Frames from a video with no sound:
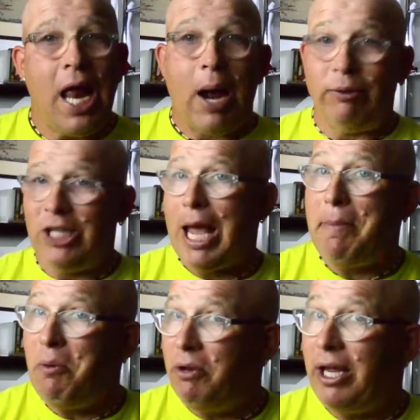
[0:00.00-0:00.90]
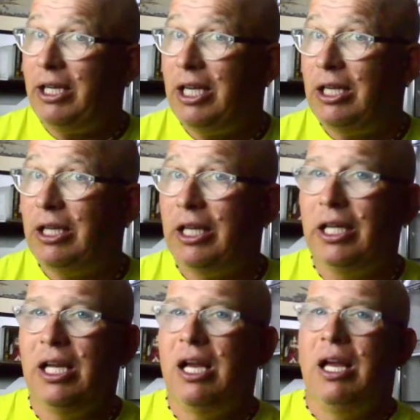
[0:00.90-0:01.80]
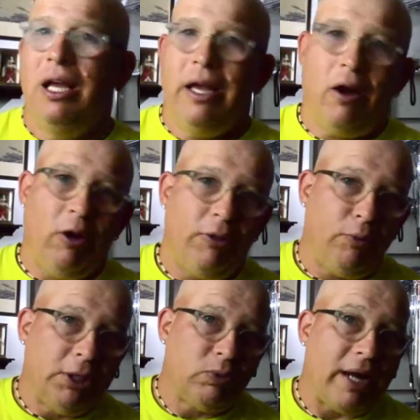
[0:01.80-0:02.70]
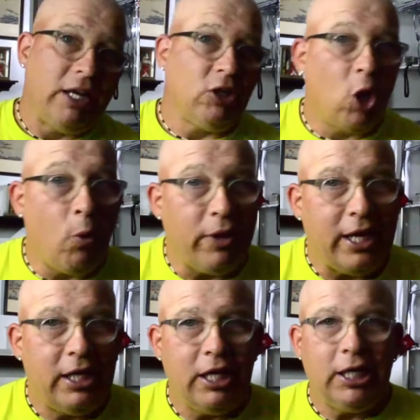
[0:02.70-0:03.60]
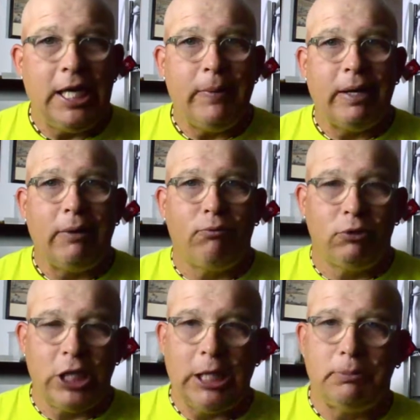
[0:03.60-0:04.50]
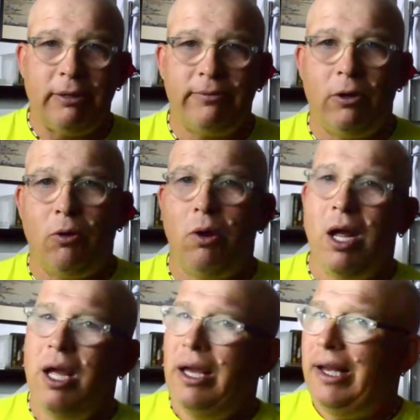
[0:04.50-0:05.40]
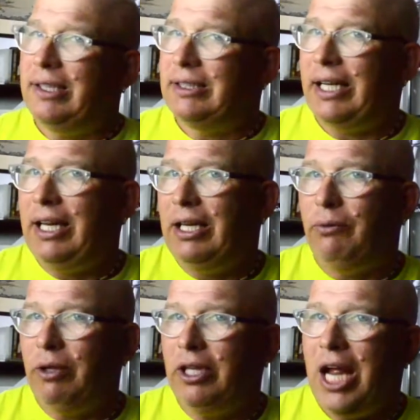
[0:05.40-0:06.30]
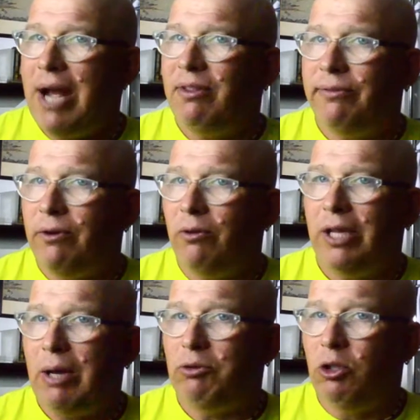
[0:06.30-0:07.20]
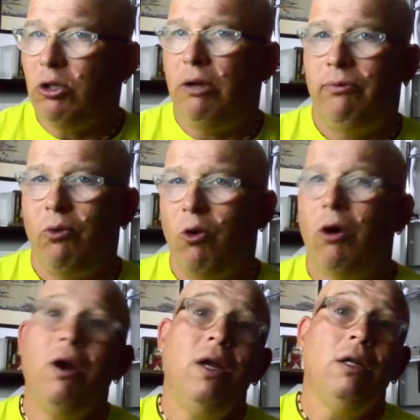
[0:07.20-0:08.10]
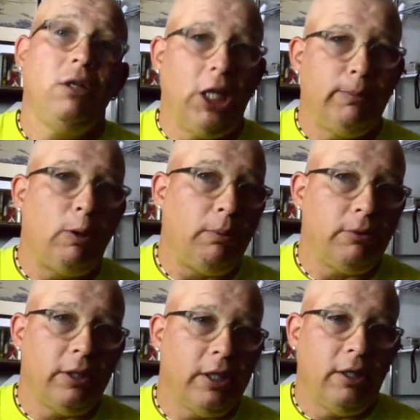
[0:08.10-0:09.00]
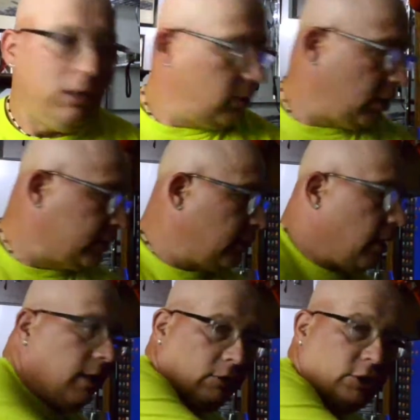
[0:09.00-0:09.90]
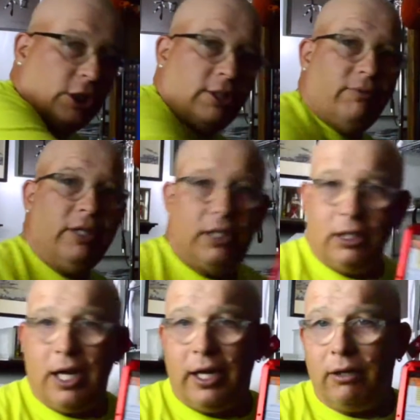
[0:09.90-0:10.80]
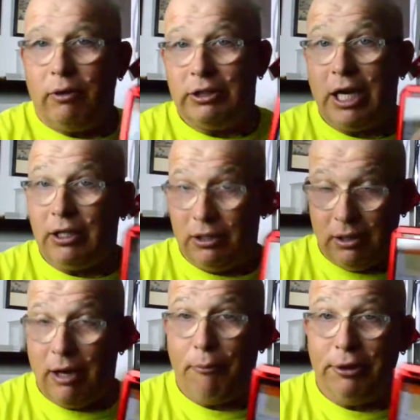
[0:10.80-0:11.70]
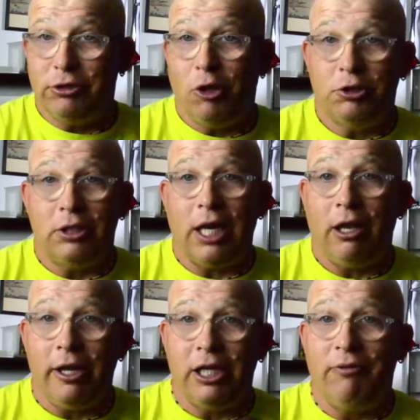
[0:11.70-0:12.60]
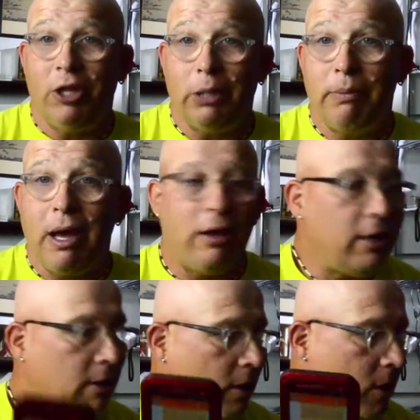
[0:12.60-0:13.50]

I was happy with AT&T. The only reason why I didn't go with AT&T when I changed my phone is they didn't really have the phone that I was looking for. T-Mobile did. This LG V10, which I researched. I liked everything about it.